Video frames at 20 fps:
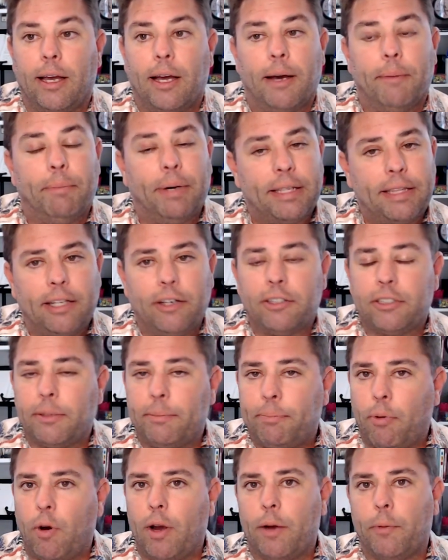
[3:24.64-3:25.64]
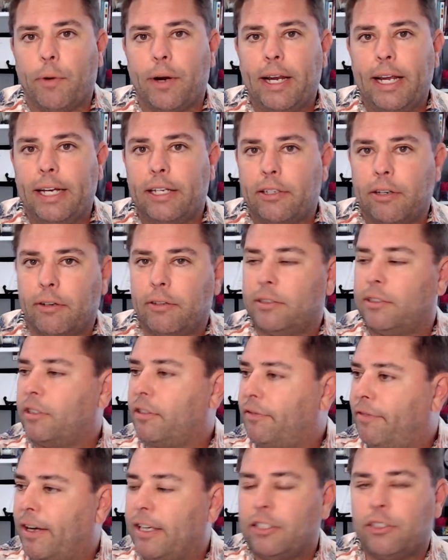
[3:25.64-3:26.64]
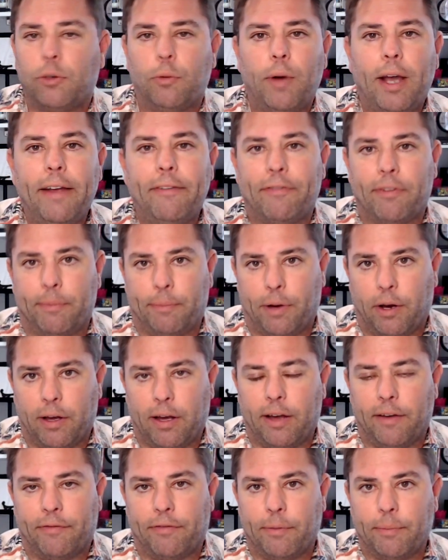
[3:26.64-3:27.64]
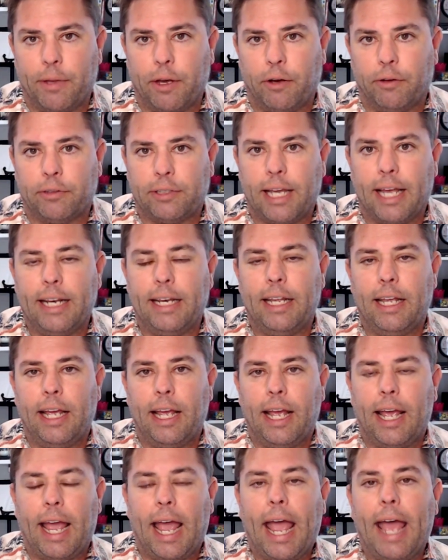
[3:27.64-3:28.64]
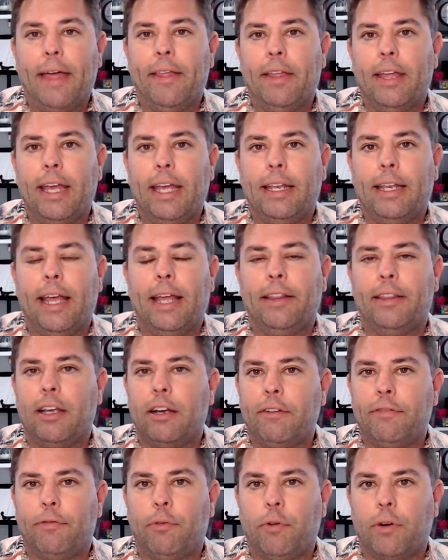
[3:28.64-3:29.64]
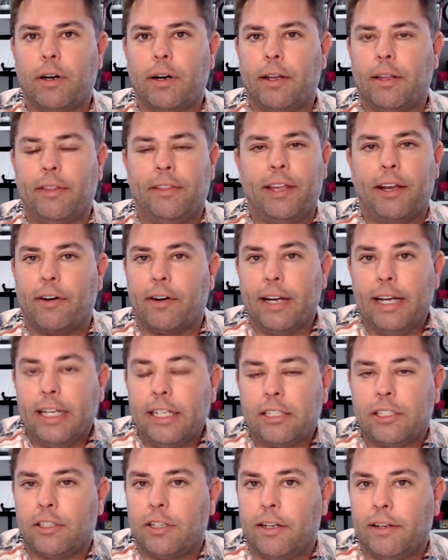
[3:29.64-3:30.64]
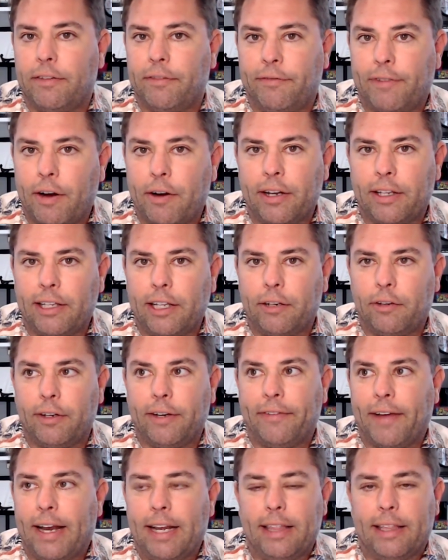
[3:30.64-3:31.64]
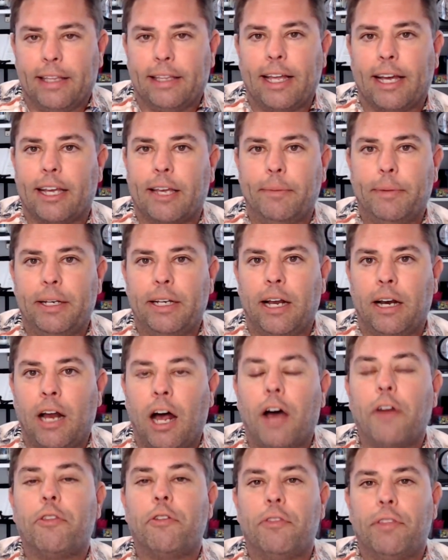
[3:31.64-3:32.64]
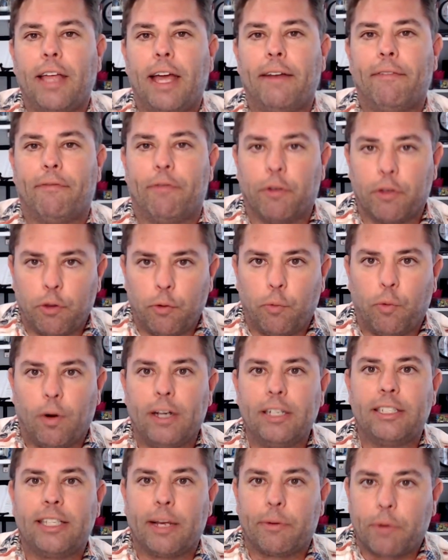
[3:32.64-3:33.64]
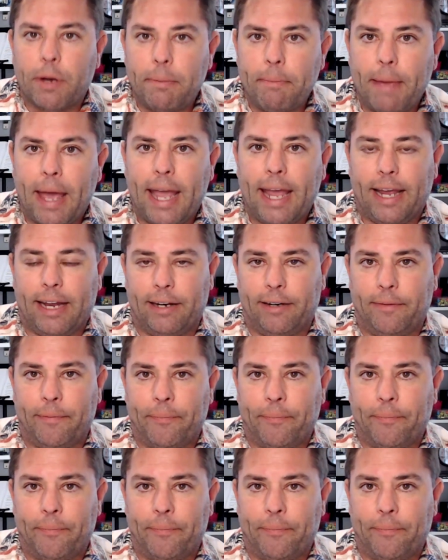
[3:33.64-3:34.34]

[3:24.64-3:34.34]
But there's a point where he turns his face away from those. And therefore, there is very little, if anything, that can be done other than for the ones that remain